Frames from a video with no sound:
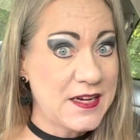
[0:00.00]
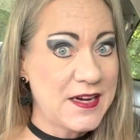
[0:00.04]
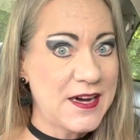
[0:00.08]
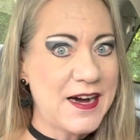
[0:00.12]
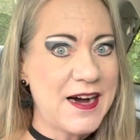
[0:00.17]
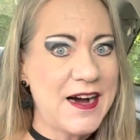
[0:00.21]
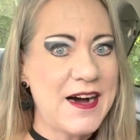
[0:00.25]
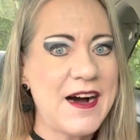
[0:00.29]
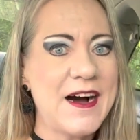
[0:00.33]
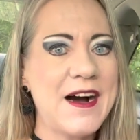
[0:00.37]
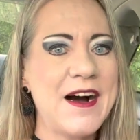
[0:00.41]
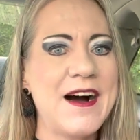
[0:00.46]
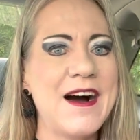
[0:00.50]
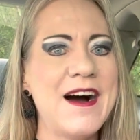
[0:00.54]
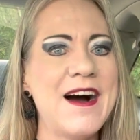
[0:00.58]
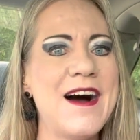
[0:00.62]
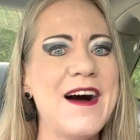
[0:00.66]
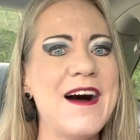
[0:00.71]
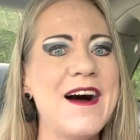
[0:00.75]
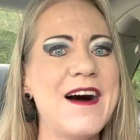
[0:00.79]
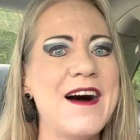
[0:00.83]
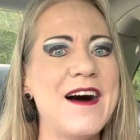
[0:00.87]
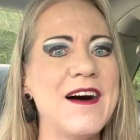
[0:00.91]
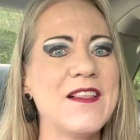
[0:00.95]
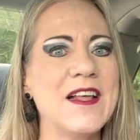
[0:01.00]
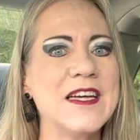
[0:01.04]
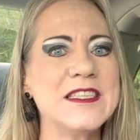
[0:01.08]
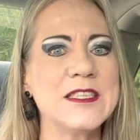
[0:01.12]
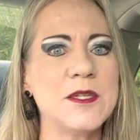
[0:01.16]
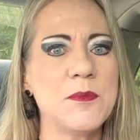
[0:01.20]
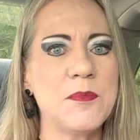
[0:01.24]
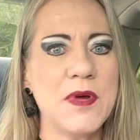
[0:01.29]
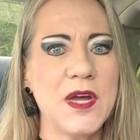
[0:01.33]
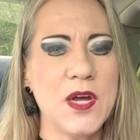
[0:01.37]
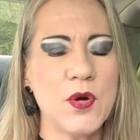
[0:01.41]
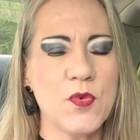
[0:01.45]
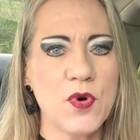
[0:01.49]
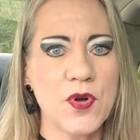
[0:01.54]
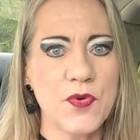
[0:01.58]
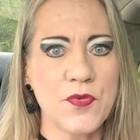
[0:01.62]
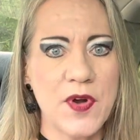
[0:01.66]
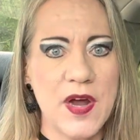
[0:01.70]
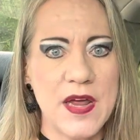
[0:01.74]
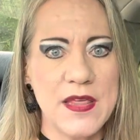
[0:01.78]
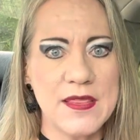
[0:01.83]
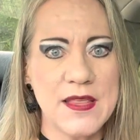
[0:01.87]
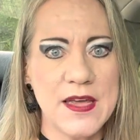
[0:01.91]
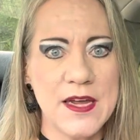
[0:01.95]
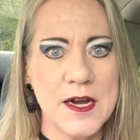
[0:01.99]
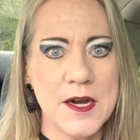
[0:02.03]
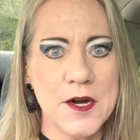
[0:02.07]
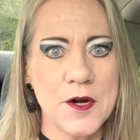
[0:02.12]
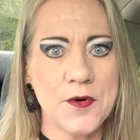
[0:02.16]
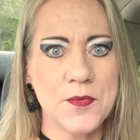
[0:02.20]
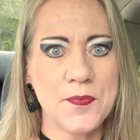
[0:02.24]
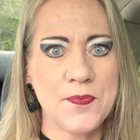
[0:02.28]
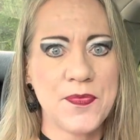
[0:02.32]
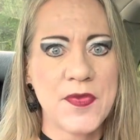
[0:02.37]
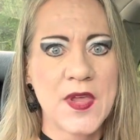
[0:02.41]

Aha, that's a big one right there.